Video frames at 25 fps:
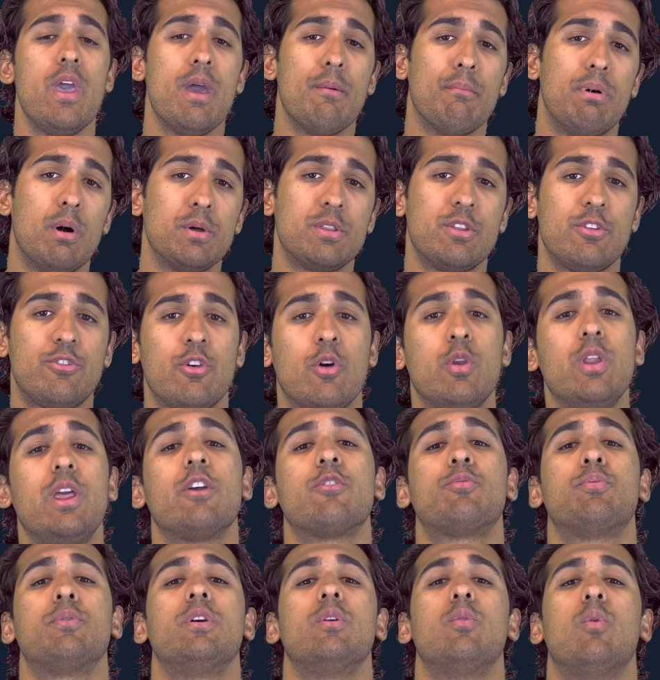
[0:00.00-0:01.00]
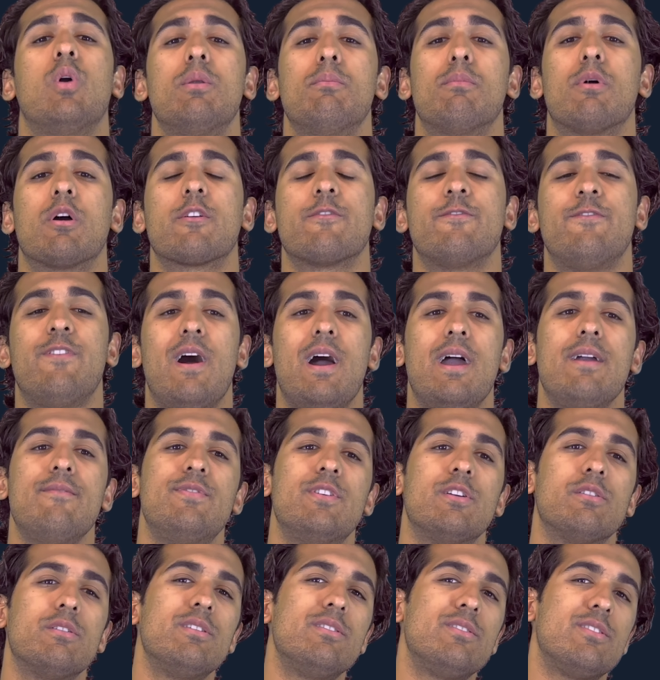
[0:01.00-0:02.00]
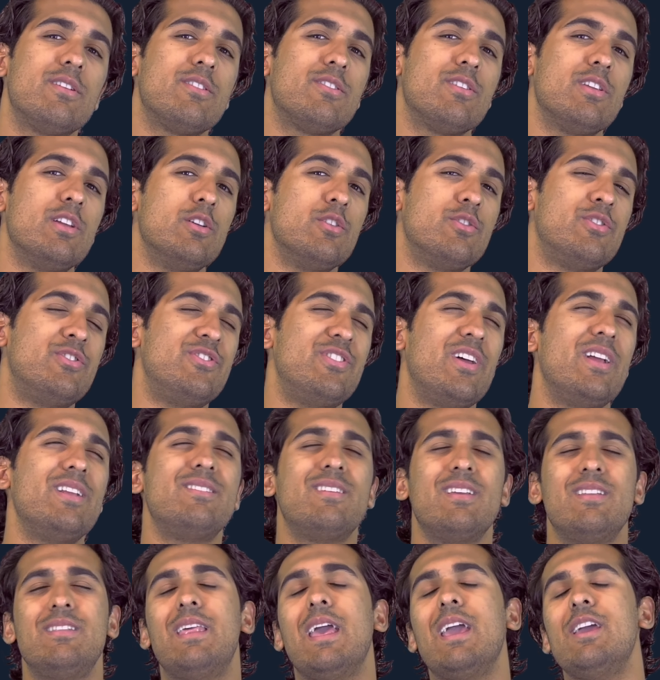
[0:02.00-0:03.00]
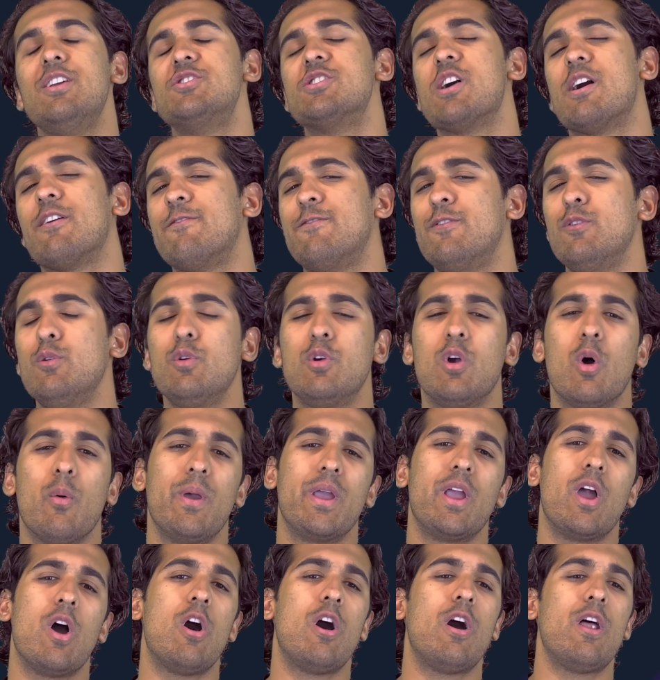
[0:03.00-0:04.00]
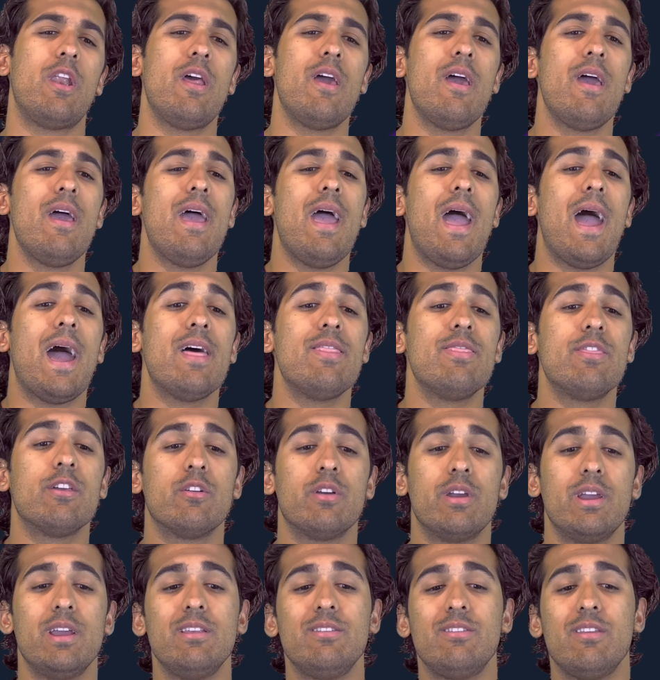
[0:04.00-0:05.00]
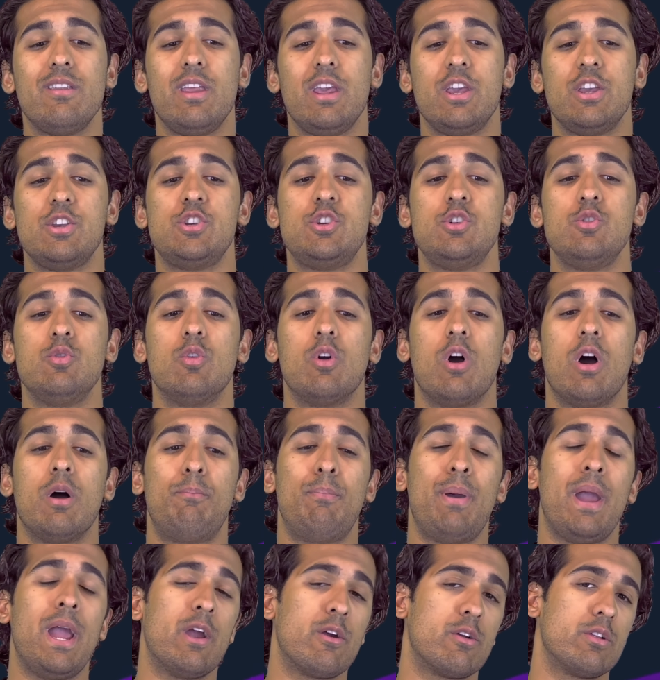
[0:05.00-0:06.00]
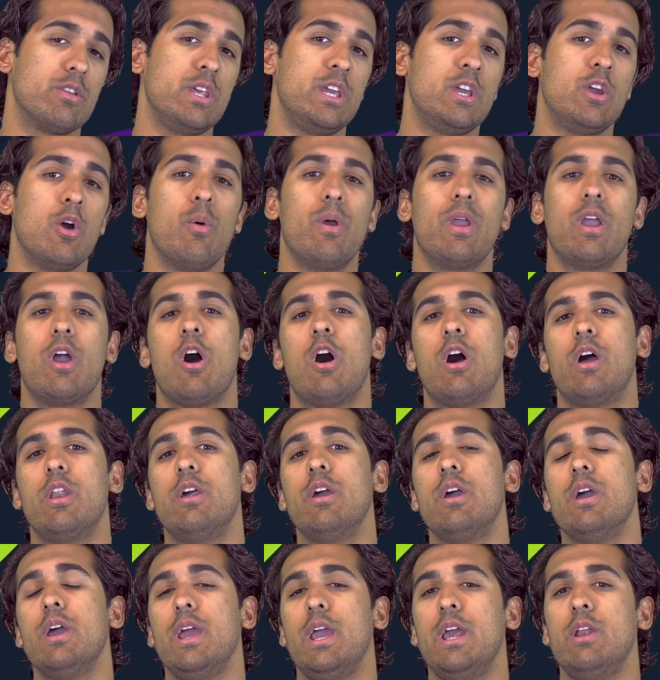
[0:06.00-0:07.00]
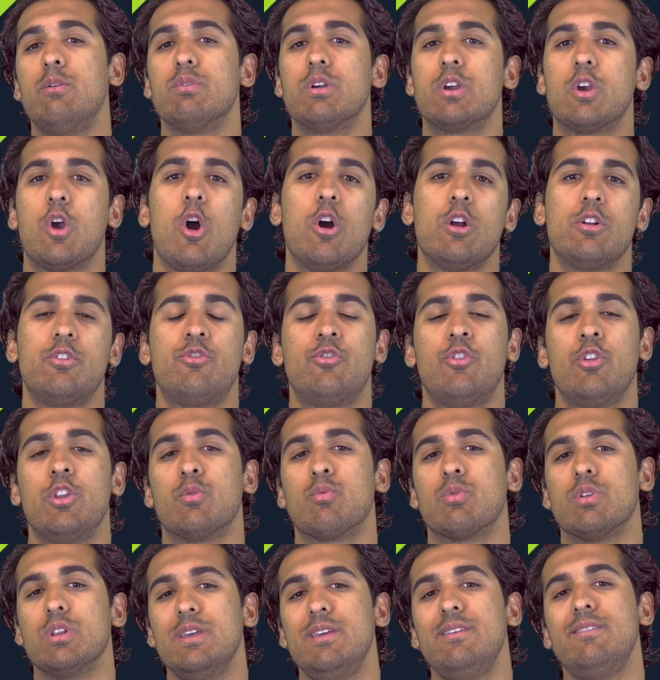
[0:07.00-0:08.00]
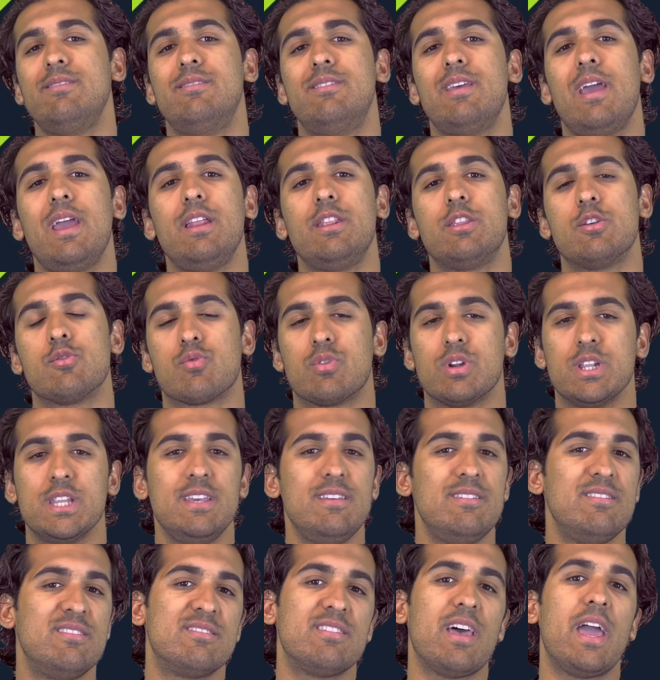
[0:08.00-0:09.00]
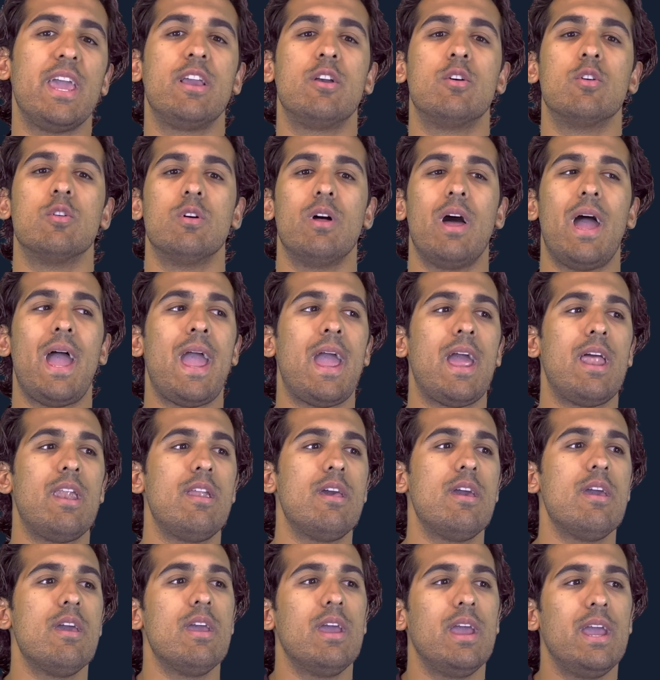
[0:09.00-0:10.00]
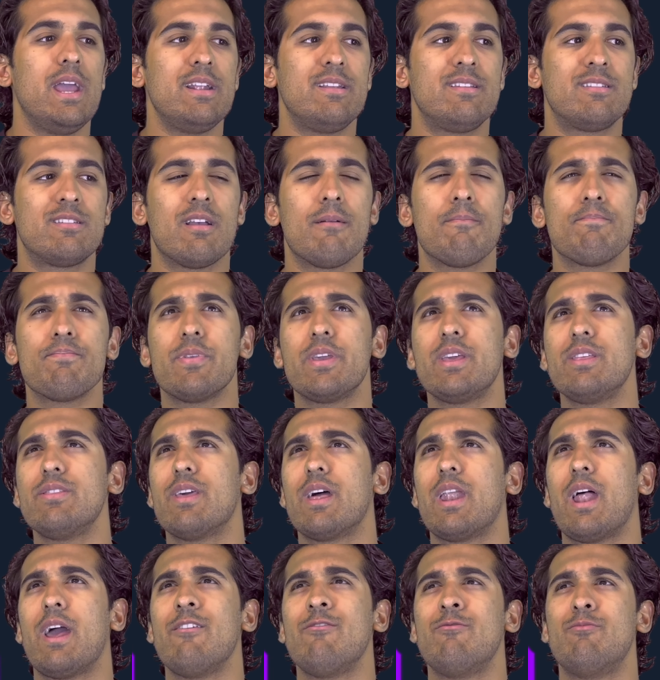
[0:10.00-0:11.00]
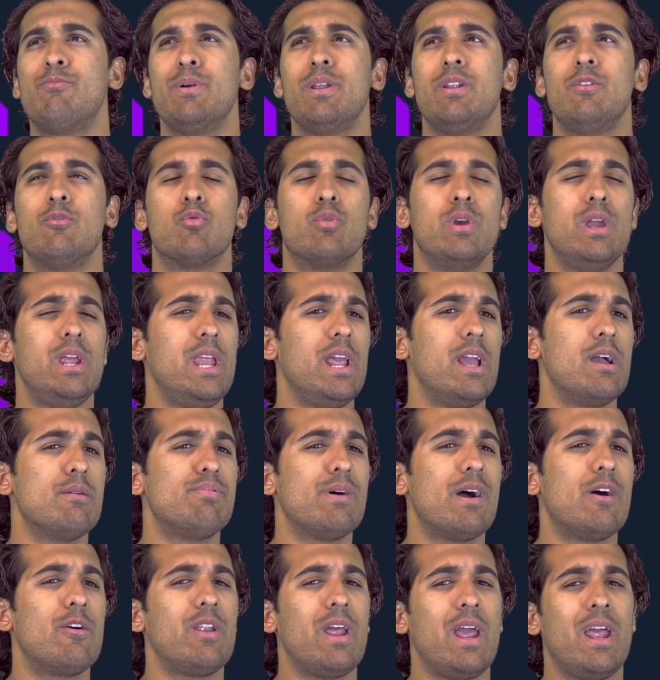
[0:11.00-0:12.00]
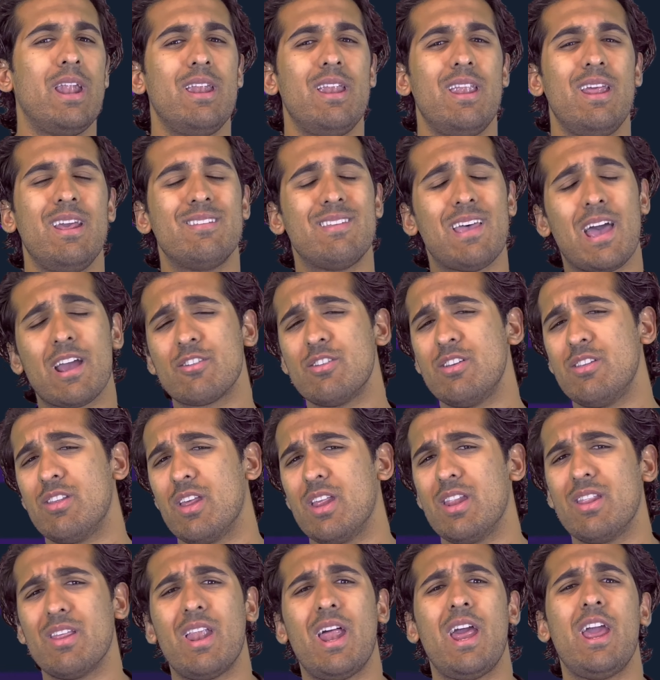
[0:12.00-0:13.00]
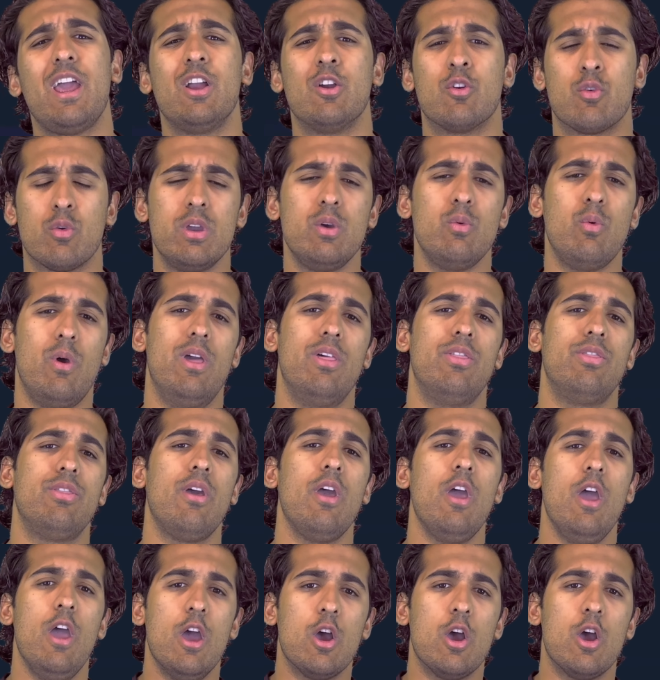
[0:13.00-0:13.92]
But with the Sony Xperia 1 Mark V, there is this little sense of deja vu going on, and there is an issue apparently going on in regards to the release date, the release cycle, and it's something that I've been reading about, and it's actually something that I agree with.